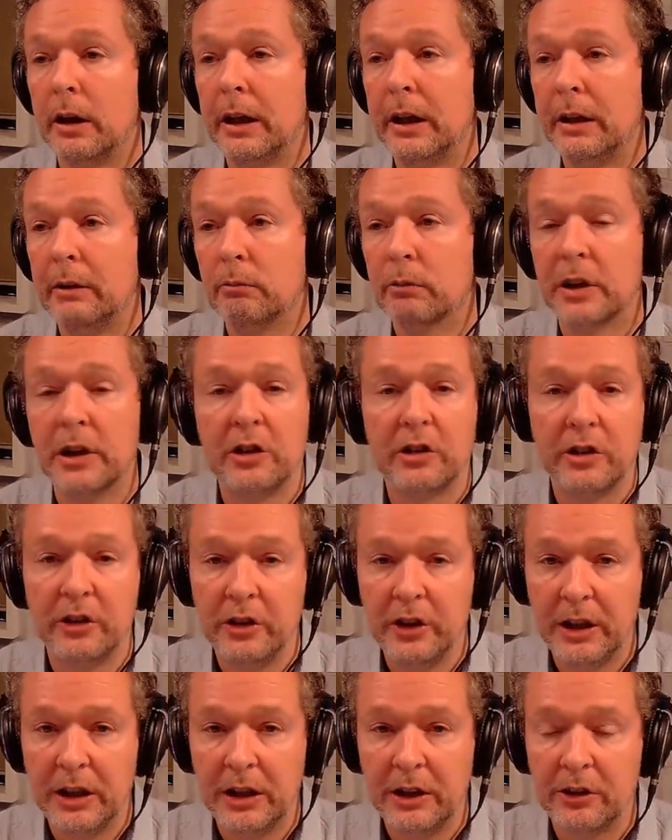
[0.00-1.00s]
in recent
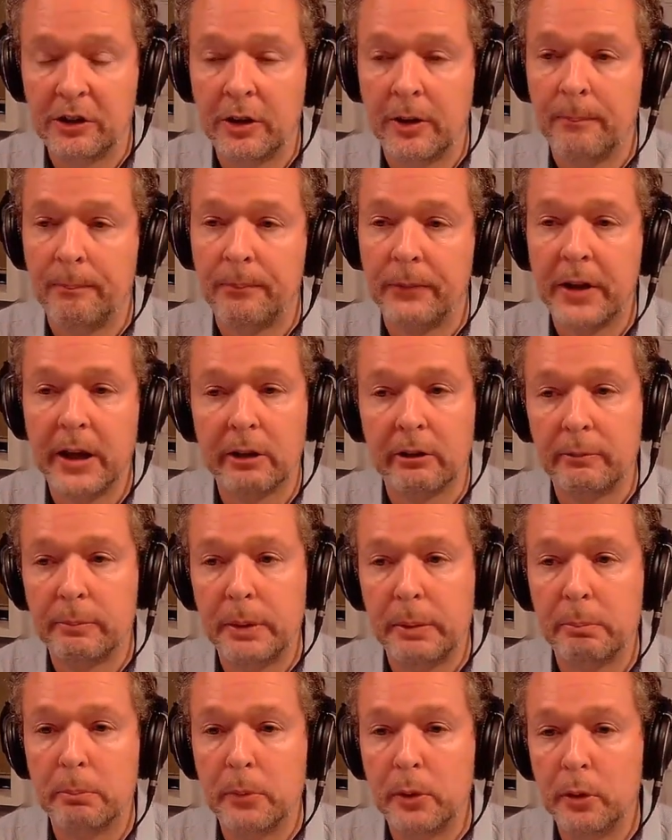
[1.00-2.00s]
years, there have
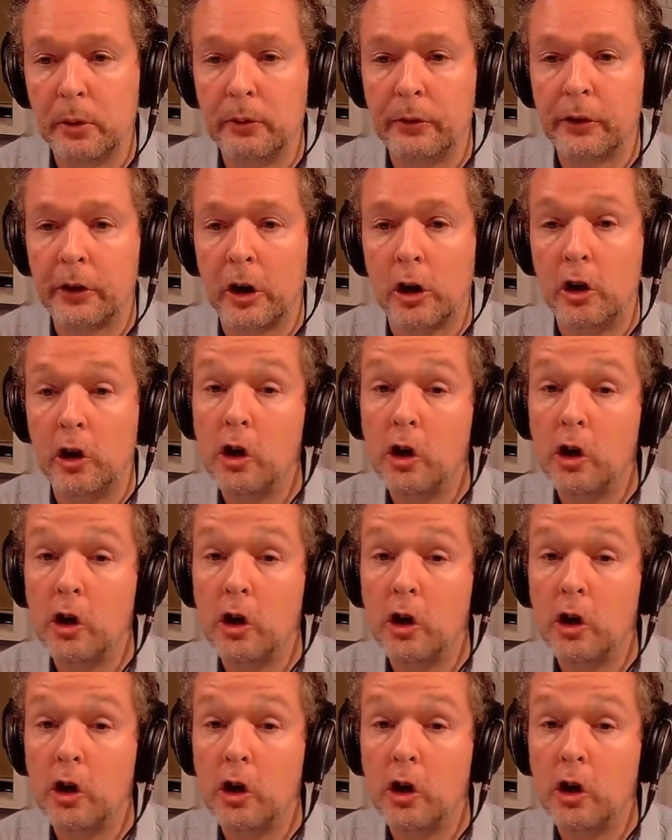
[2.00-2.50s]
been moves